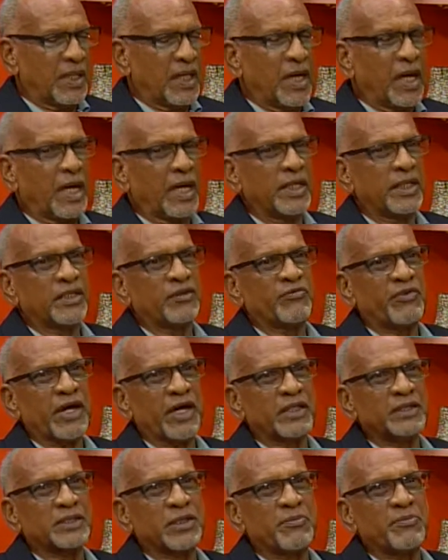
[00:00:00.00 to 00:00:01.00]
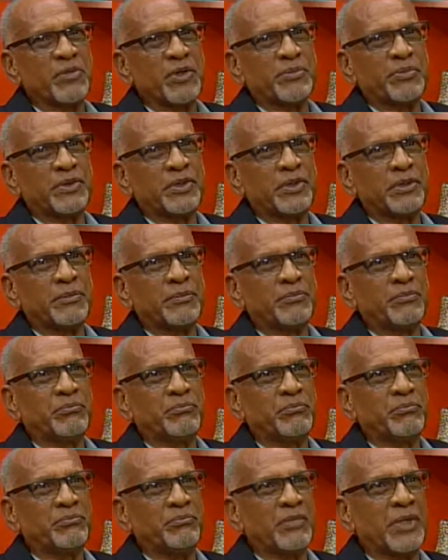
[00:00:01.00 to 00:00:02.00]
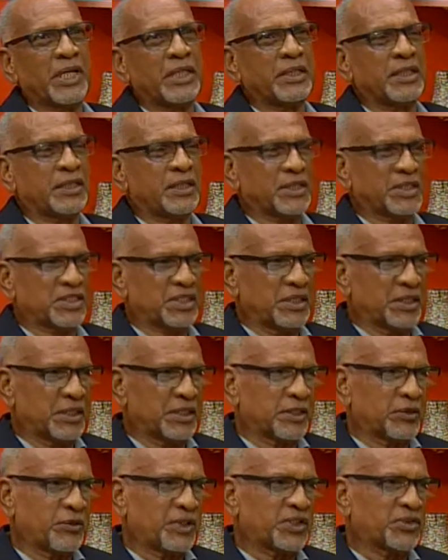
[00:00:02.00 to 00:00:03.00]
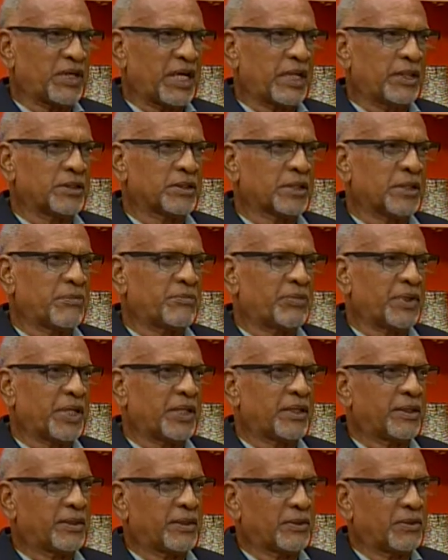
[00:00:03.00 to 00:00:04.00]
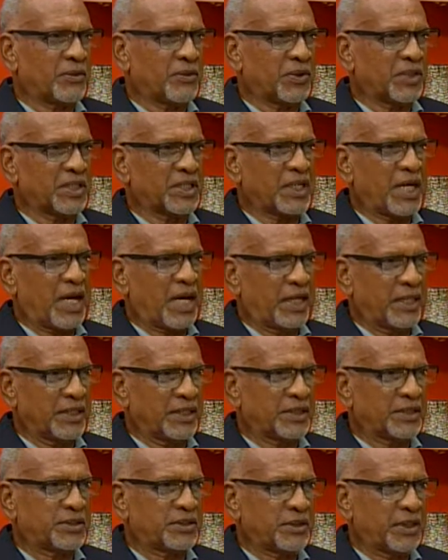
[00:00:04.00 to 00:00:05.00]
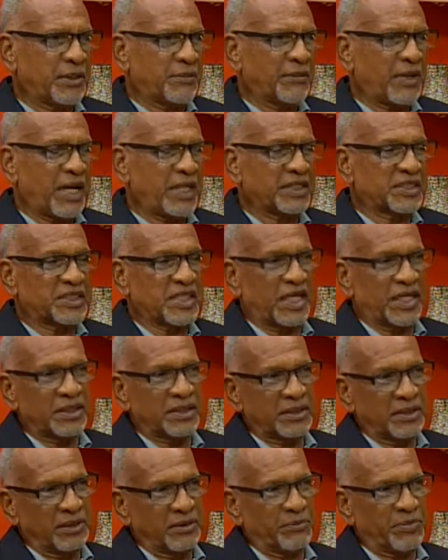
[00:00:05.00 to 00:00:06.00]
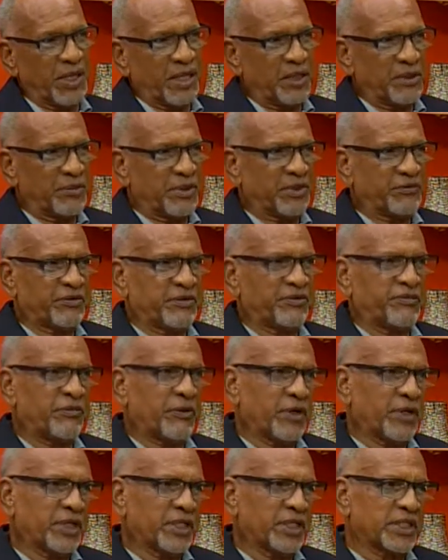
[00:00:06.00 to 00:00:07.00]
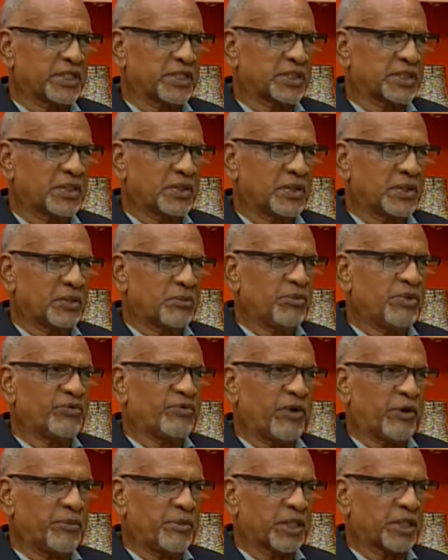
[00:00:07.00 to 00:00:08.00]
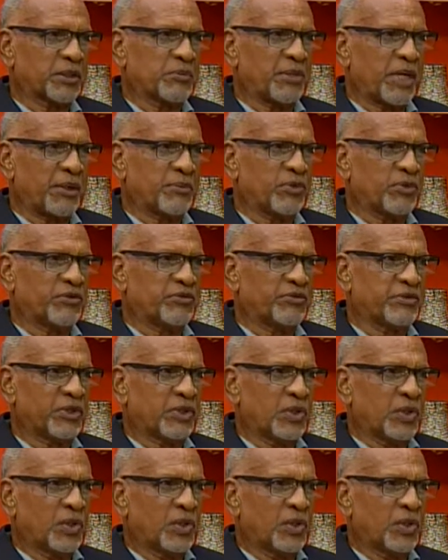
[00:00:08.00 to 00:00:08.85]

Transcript: And in fact, some people many years later were trying to compare what I did to him. I sat in Parliament for 4 years before making my move.